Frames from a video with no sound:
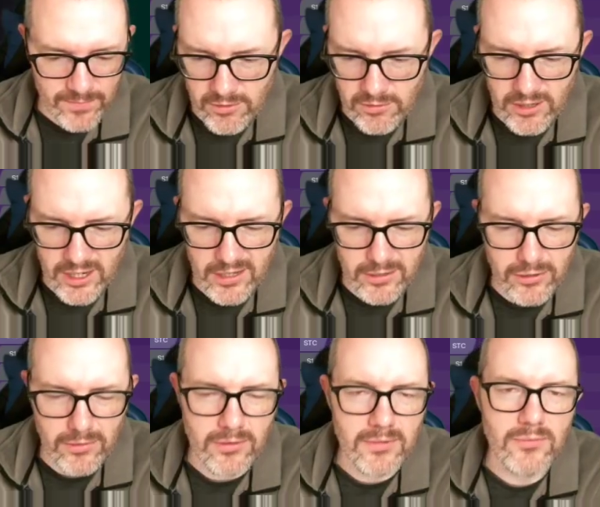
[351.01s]
All right, I
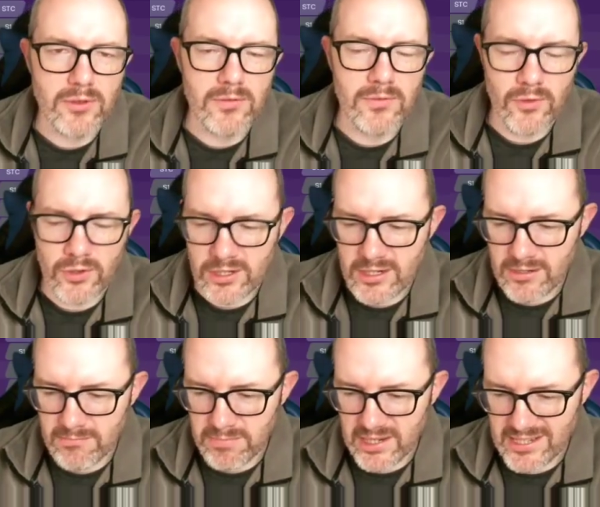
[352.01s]
told them to avoid
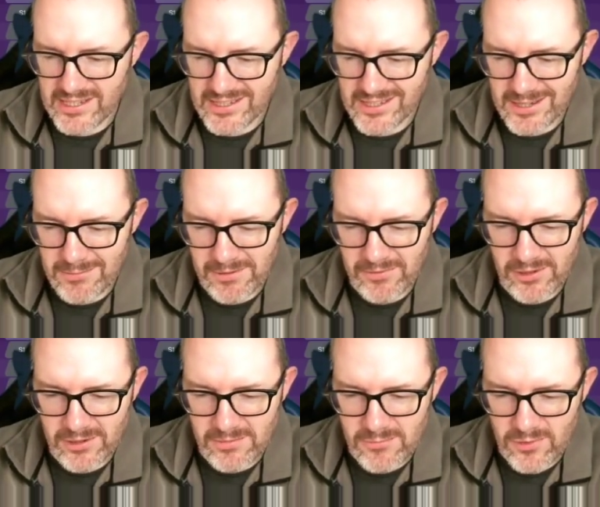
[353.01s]
complacency. We've
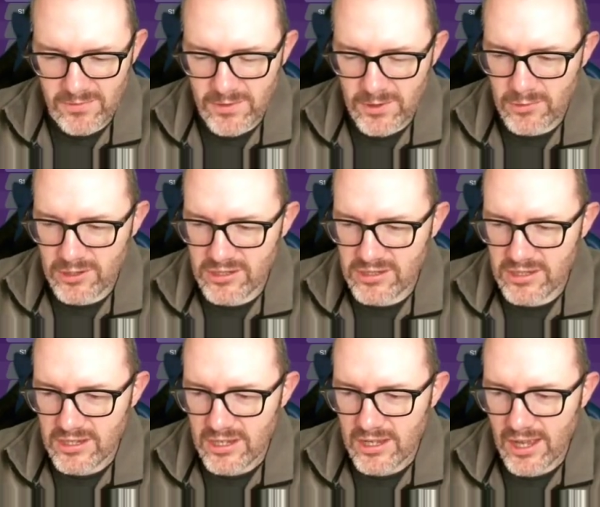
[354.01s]
got them all focused
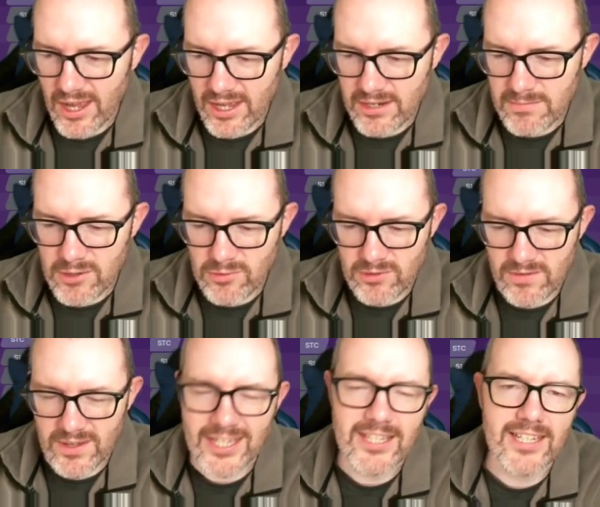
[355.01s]
and
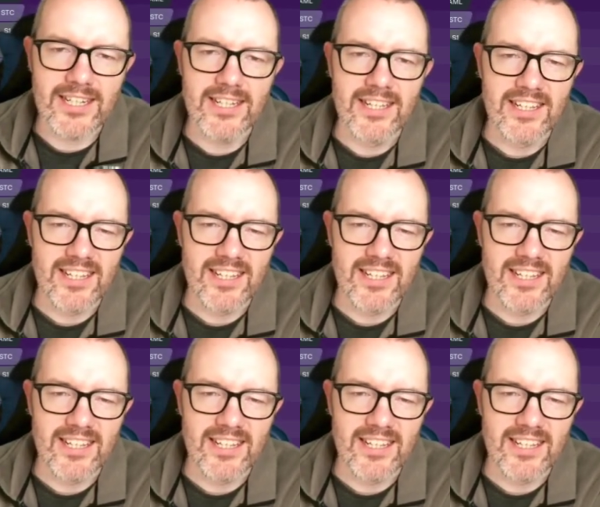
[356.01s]
motivated.